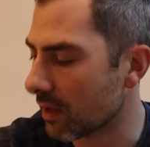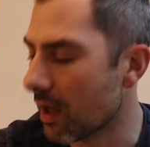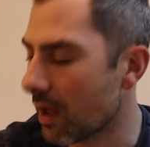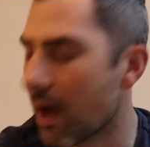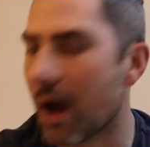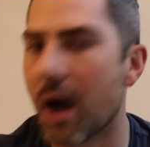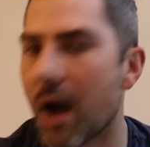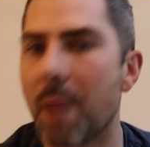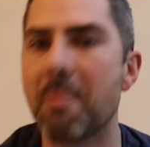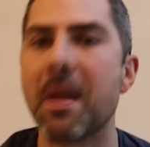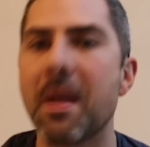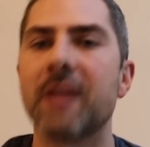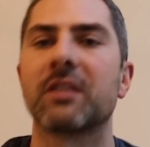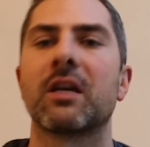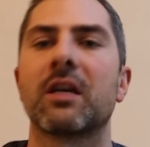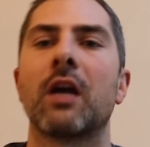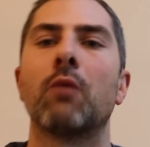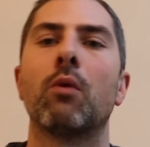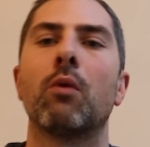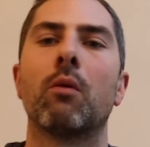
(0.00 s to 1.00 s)
that's
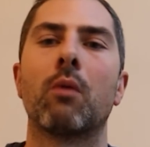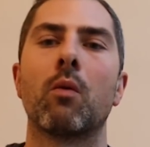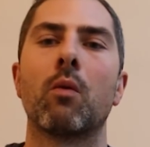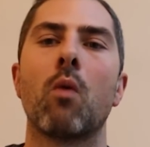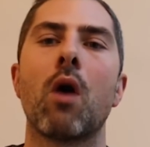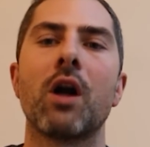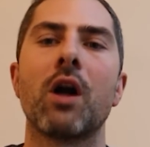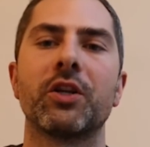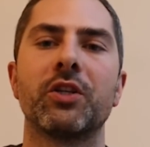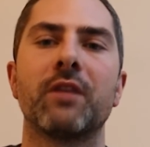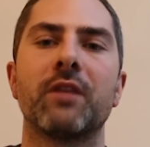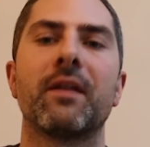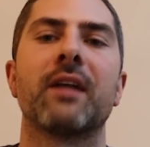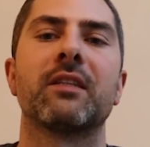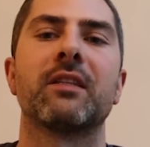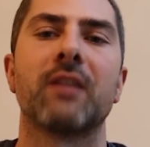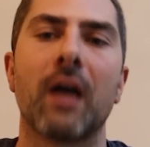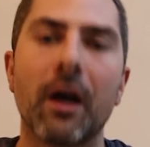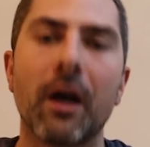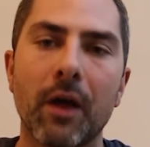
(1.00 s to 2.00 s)
kind of what we're watching.
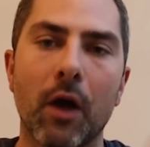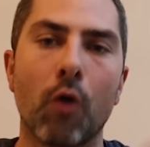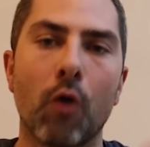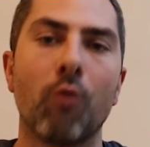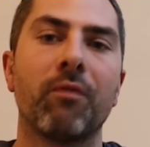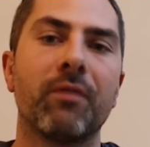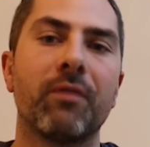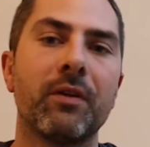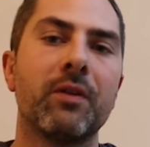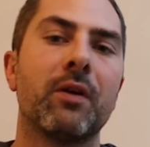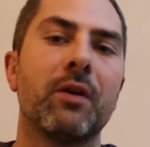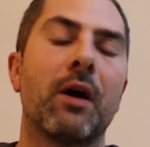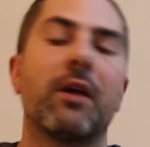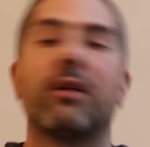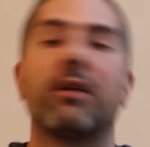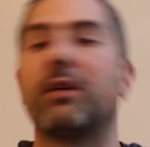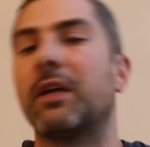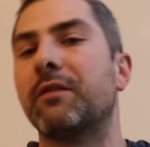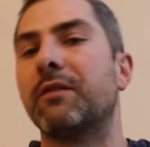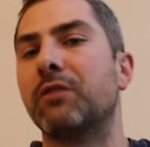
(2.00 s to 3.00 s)
That's hopefully
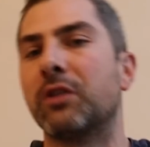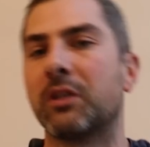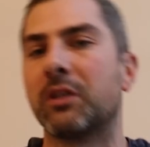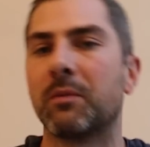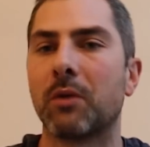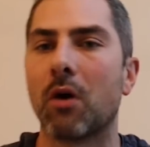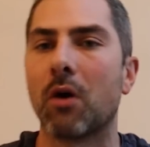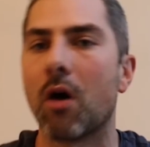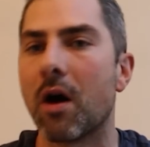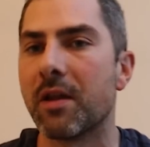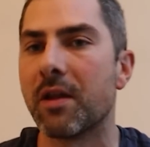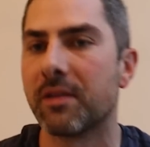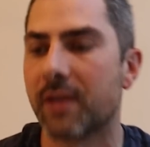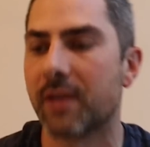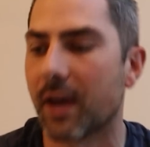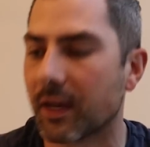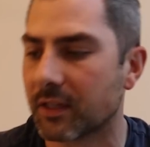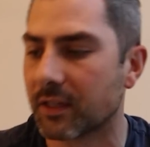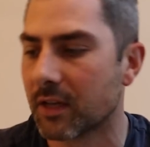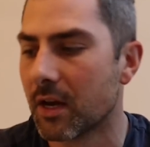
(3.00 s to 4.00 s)
gives you some
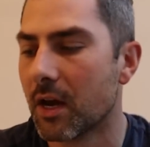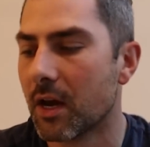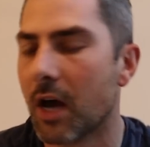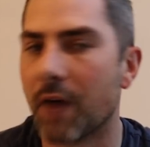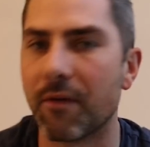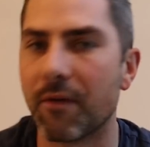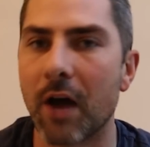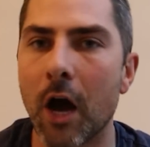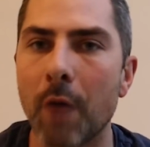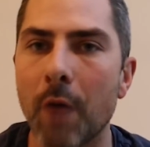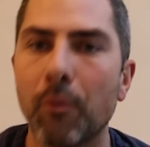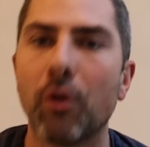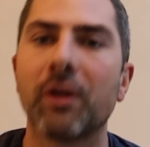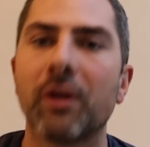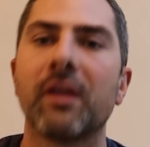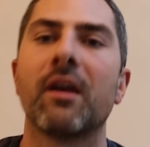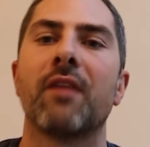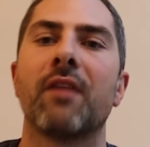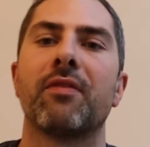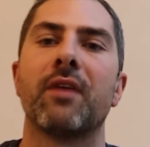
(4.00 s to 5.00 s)
context of how I'm
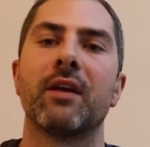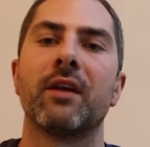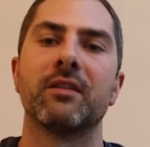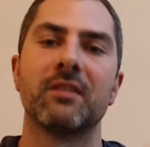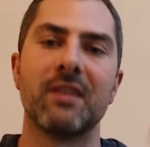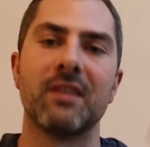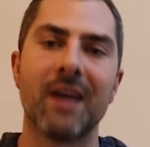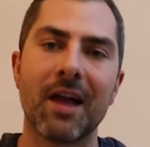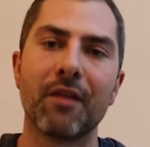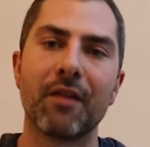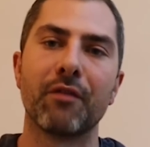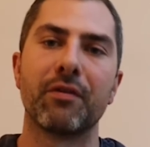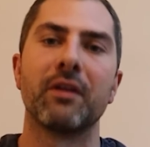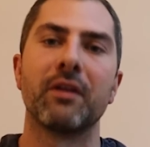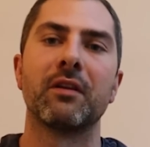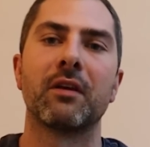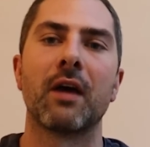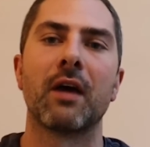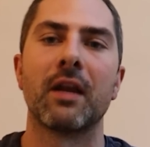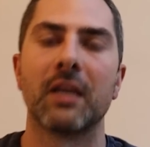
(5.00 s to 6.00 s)
looking at things. The other
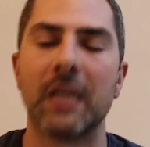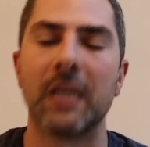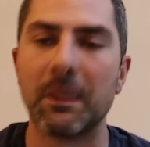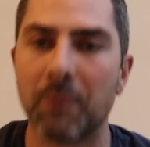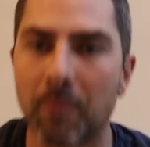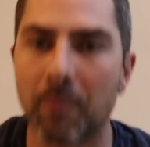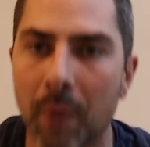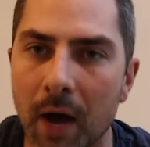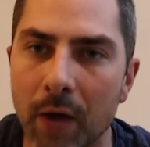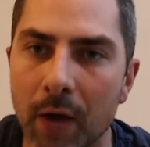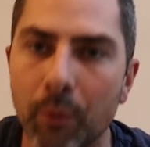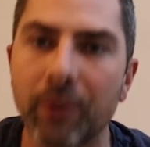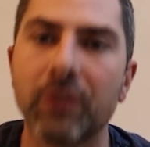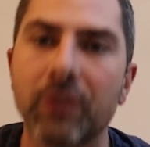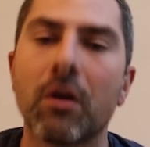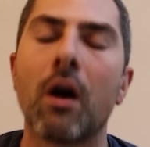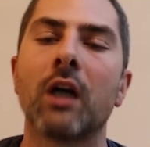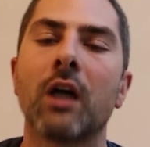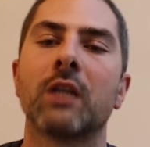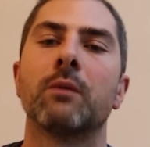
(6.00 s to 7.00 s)
thing to kind of keep in mind, we
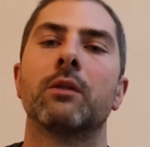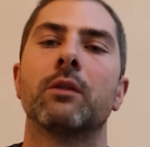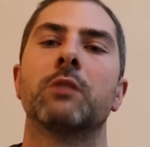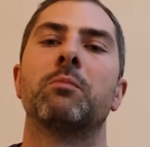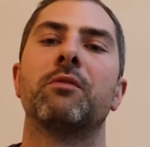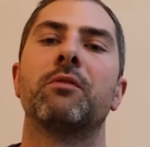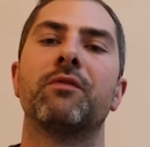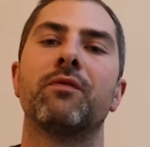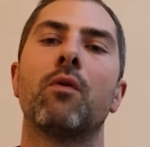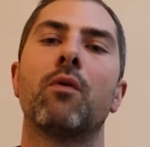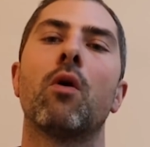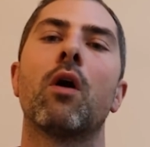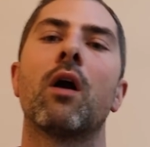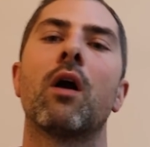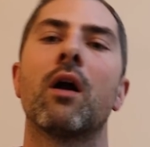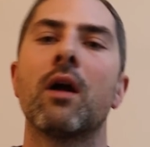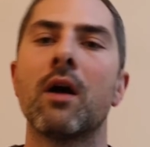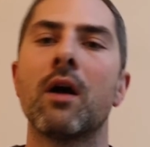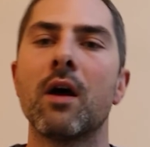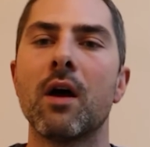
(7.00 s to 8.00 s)
talked about this
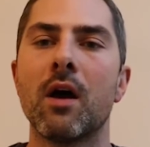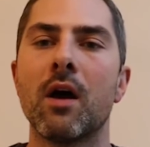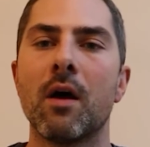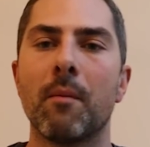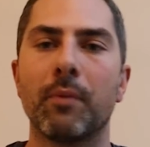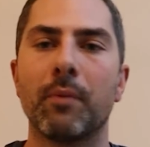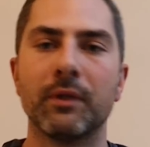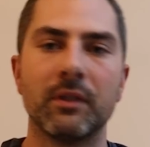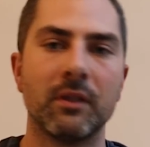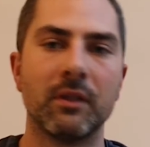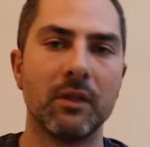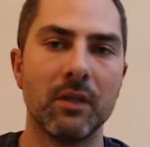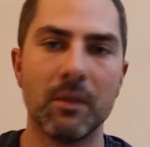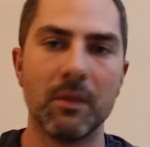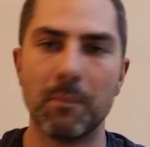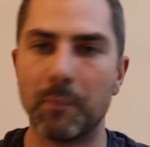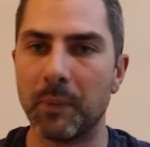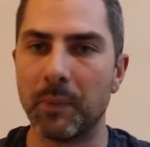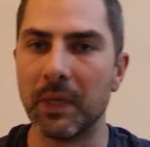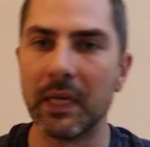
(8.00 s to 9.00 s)
before,
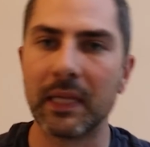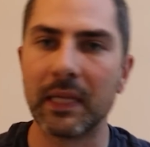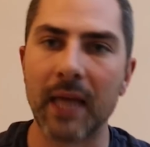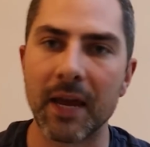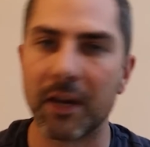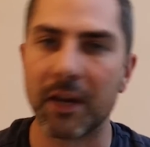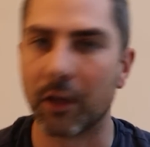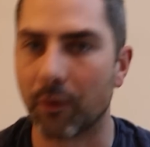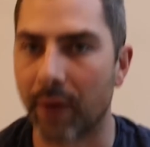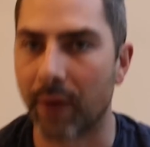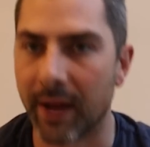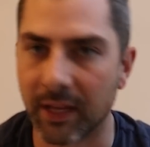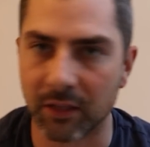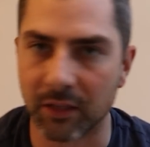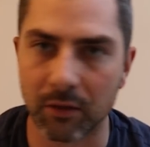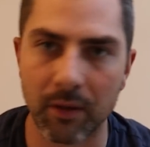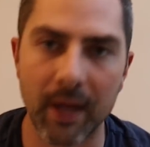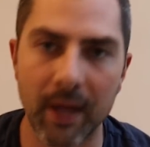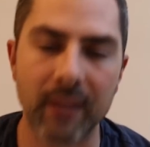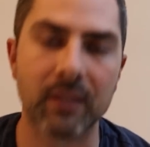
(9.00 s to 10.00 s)
but B lending rates.
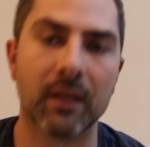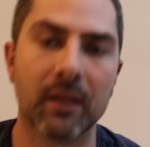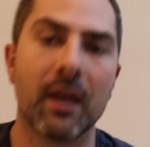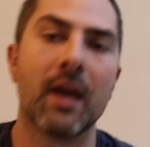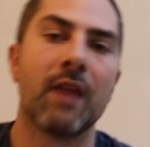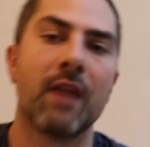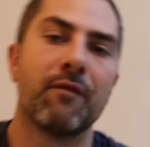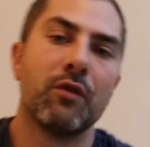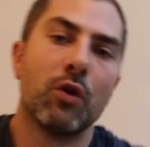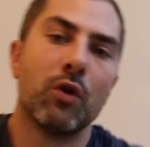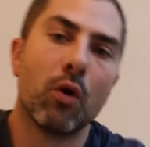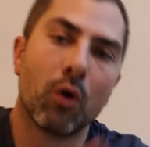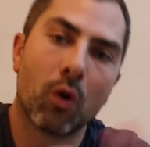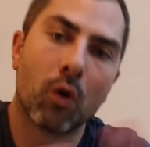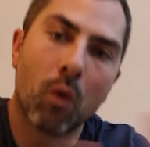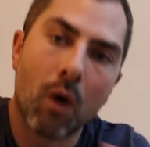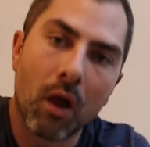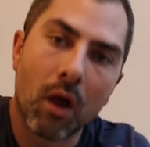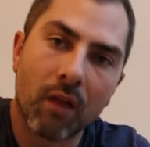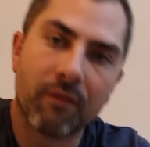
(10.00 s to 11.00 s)
So that's, again, if you don't
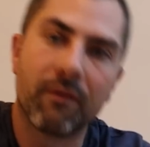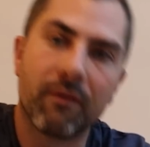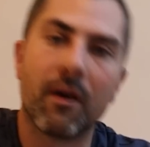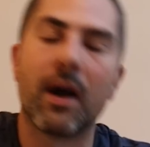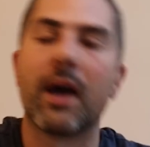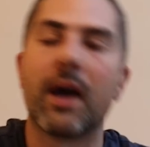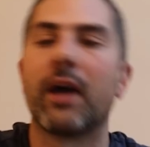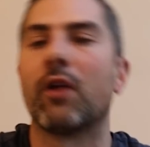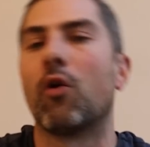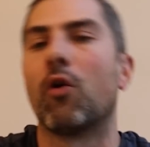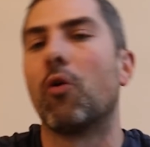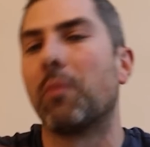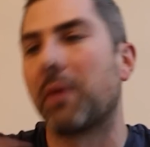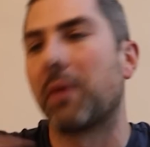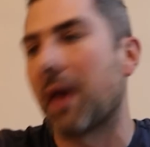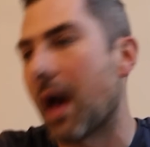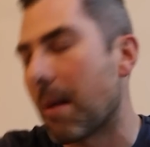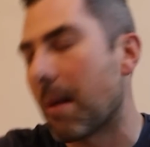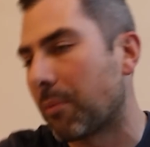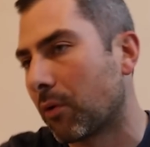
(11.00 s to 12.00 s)
qualify at Home
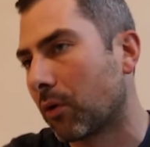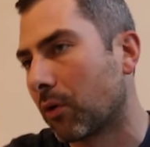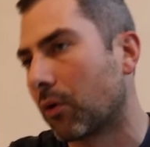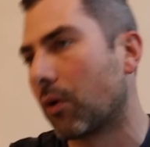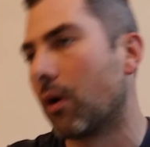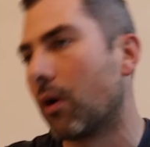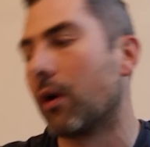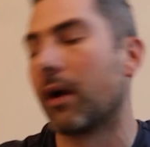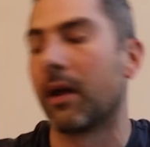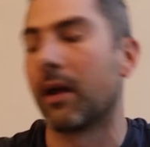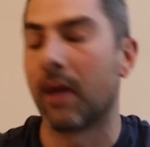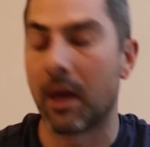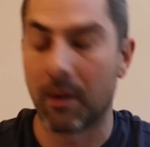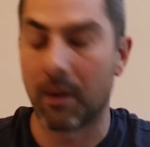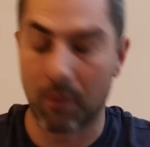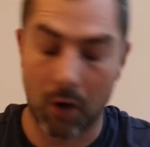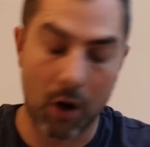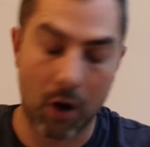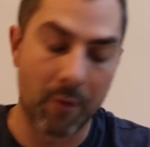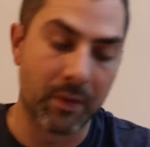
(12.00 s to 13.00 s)
Capital or
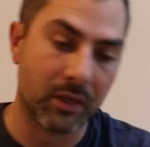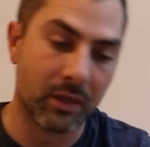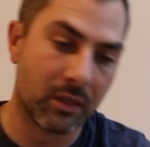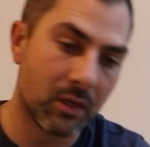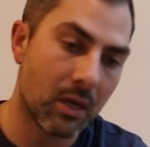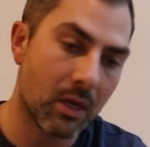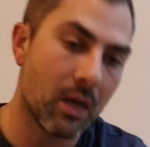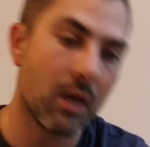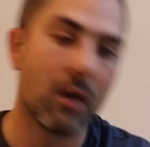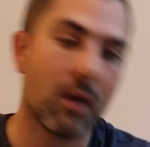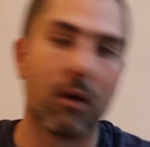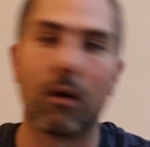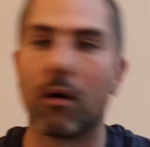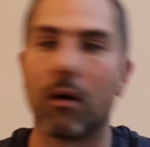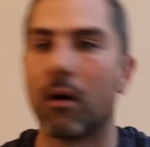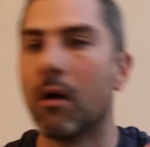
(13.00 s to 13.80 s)
at RBC